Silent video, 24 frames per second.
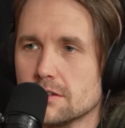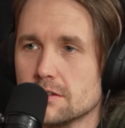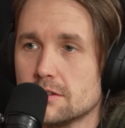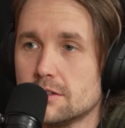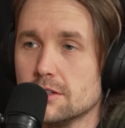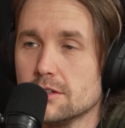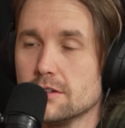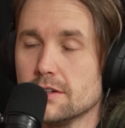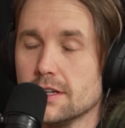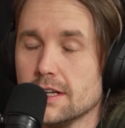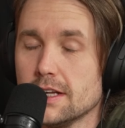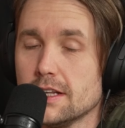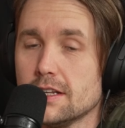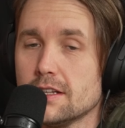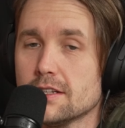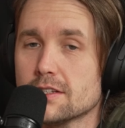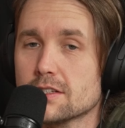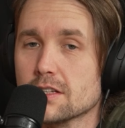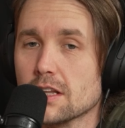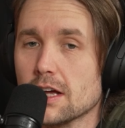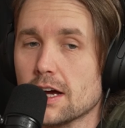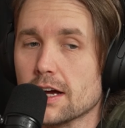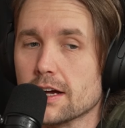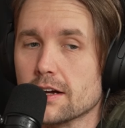there. Dude, it
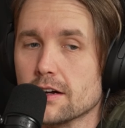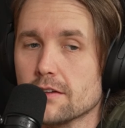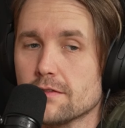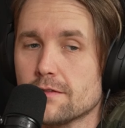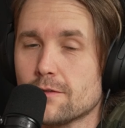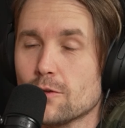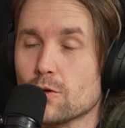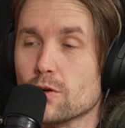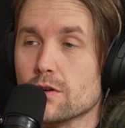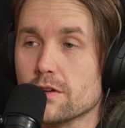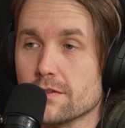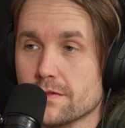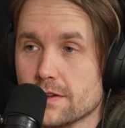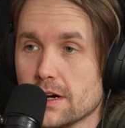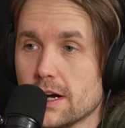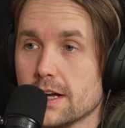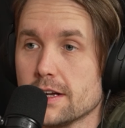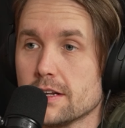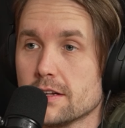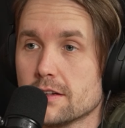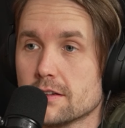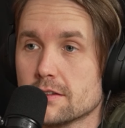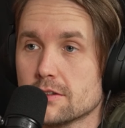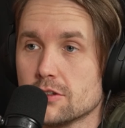is like
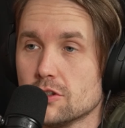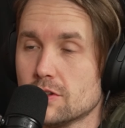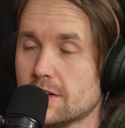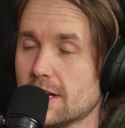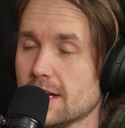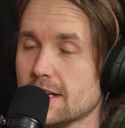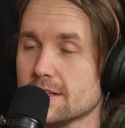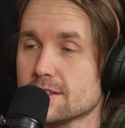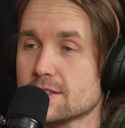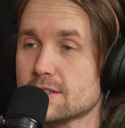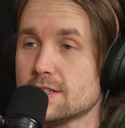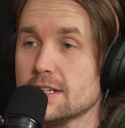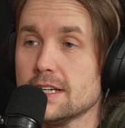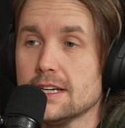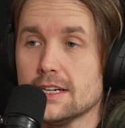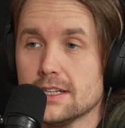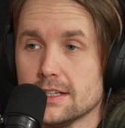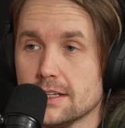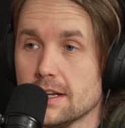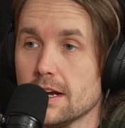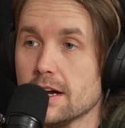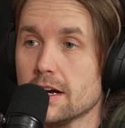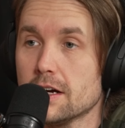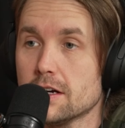fortified. You can't see
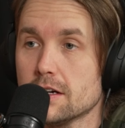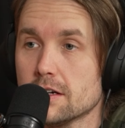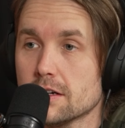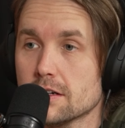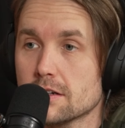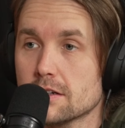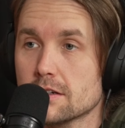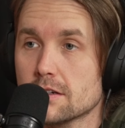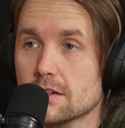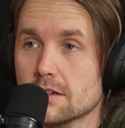in there.